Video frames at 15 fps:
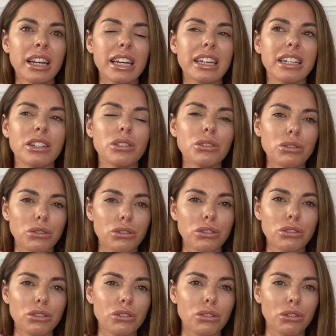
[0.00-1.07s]
it is good to
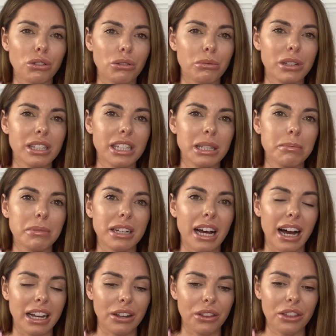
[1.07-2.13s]
just always keep an
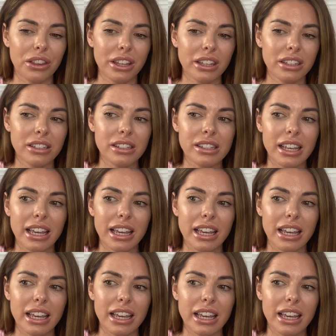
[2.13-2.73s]
eye on things.